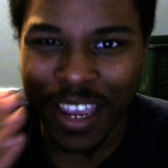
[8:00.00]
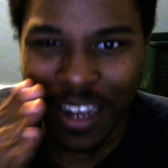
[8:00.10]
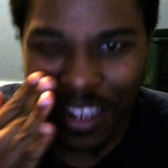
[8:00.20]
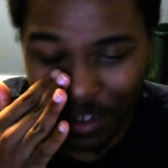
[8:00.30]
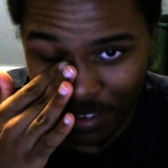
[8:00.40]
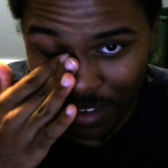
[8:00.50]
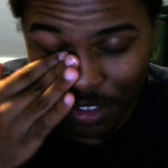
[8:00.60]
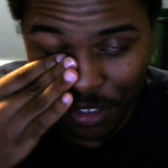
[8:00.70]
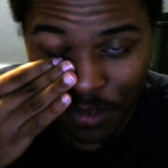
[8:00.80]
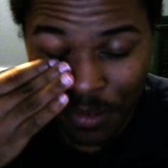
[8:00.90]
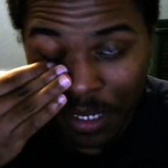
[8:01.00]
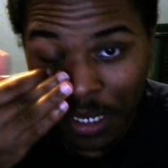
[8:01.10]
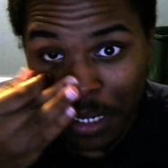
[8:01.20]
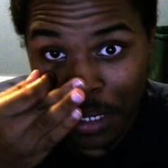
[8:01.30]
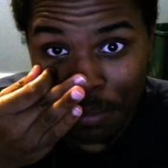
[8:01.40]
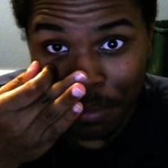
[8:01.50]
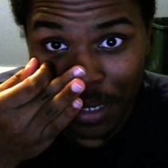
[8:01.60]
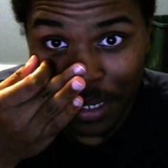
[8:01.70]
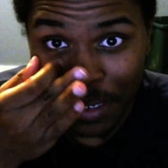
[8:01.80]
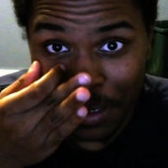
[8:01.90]
unintentional.
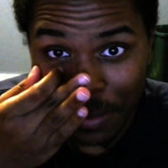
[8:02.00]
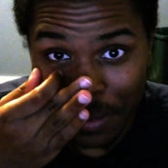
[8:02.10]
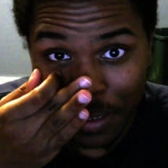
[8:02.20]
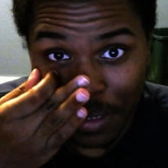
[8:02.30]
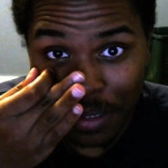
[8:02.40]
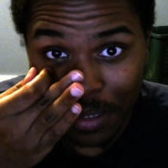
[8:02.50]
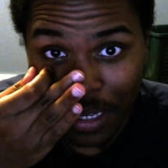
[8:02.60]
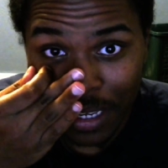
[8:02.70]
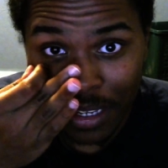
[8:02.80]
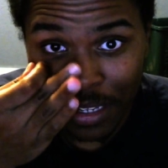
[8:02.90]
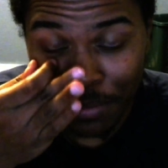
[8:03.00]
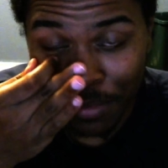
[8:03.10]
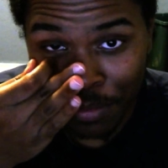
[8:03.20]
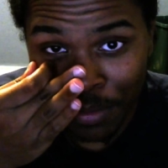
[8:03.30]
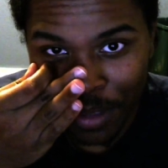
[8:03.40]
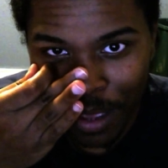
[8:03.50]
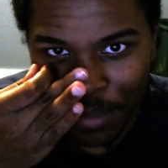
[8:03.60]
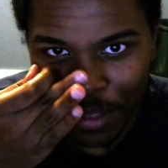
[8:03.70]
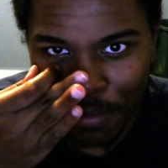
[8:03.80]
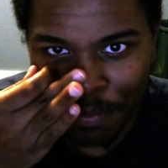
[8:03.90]
But yeah, it was. I mean,
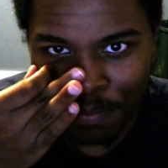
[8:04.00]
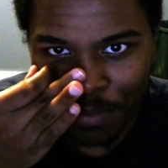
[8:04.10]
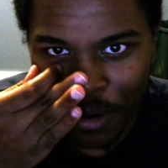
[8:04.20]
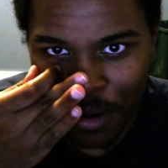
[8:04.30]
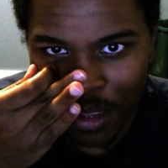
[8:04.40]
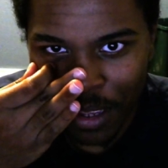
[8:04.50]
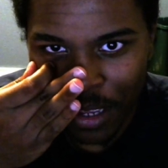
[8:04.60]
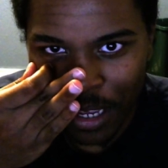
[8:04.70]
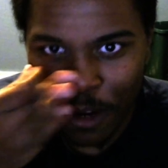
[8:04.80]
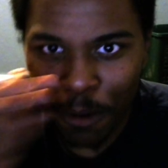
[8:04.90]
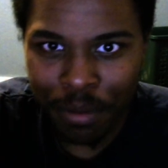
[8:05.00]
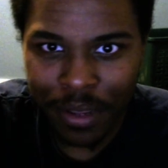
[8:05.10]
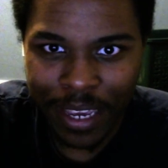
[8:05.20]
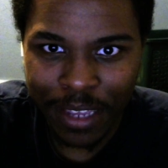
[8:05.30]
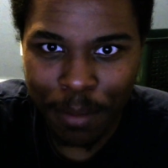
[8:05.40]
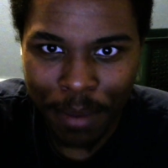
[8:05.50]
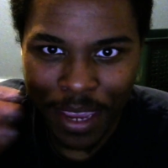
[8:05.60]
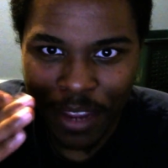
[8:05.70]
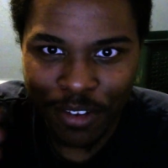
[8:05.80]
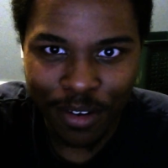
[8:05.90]
their interplay, the
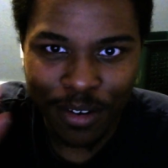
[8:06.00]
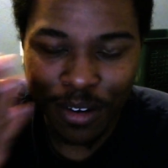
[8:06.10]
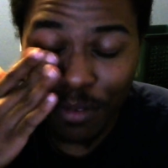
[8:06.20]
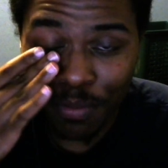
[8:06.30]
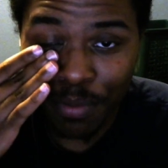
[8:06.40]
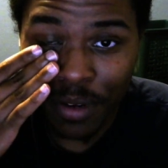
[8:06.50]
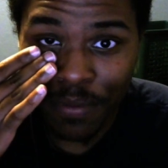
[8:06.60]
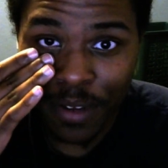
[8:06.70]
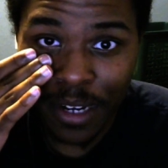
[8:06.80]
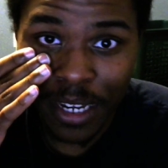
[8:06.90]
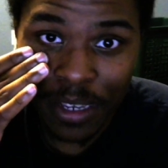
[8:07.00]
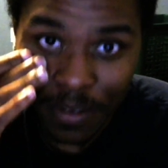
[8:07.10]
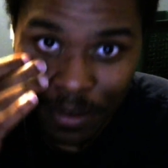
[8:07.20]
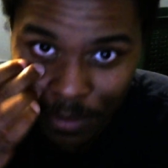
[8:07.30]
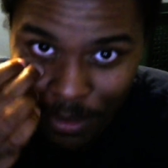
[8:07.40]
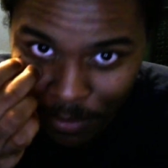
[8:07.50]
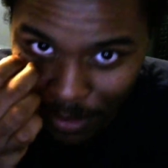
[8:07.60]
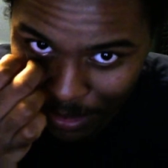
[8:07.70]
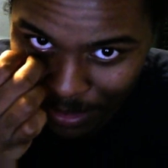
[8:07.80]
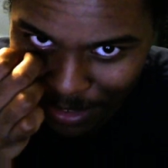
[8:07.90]
banter, it was pretty funny. It really was.